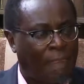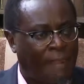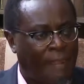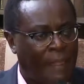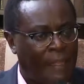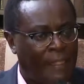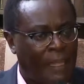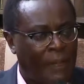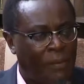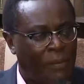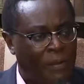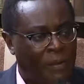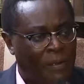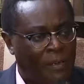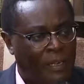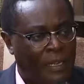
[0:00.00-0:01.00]
and they
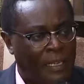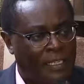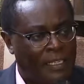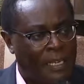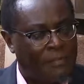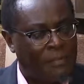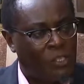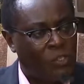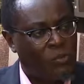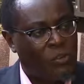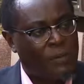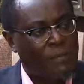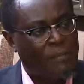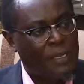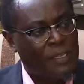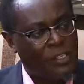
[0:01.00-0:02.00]
will attempt to
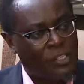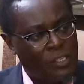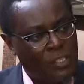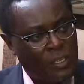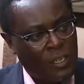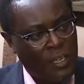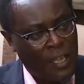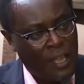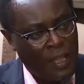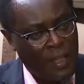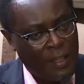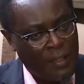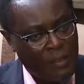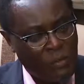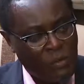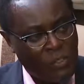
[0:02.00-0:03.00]
impeach
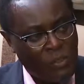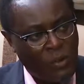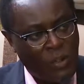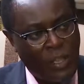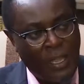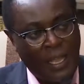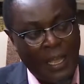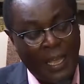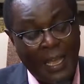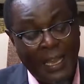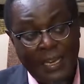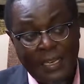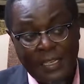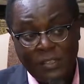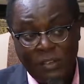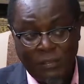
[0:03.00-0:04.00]
Ruto. And
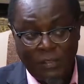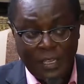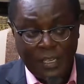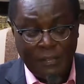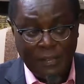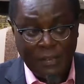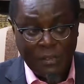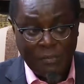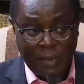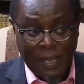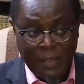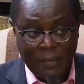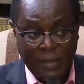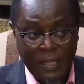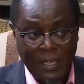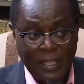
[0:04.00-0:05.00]
it is not very difficult, by
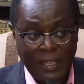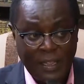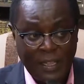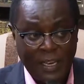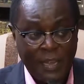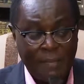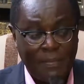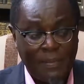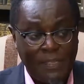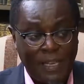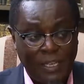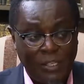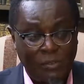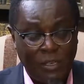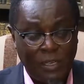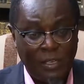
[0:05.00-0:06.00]
the way. The numbers
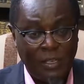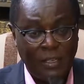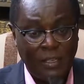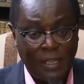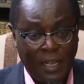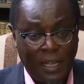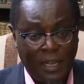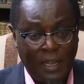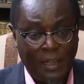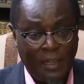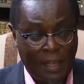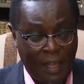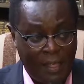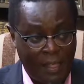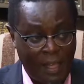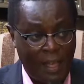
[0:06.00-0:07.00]
actually
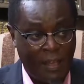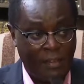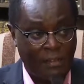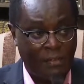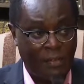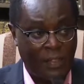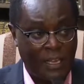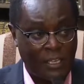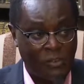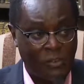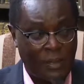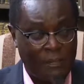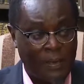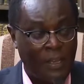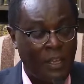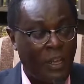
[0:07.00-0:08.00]
are there for that to
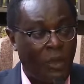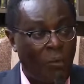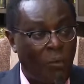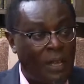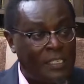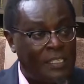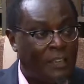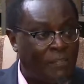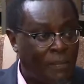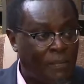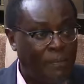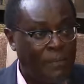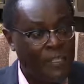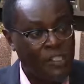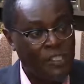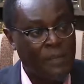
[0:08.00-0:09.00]
happen. Once they've
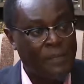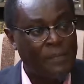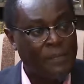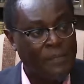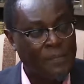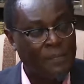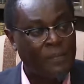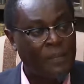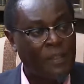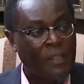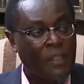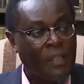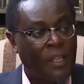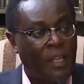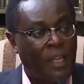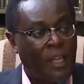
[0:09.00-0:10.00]
impeached him,
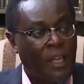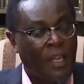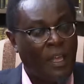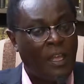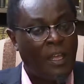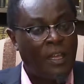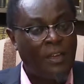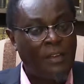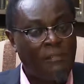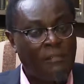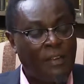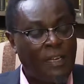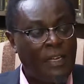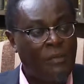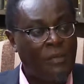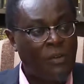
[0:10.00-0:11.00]
Rift
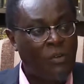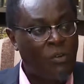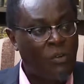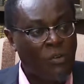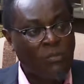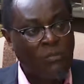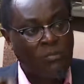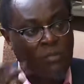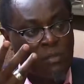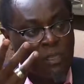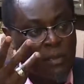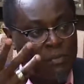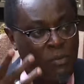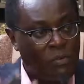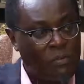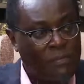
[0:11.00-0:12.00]
Valley will go
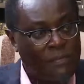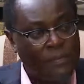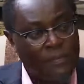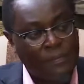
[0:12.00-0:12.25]
kaboom,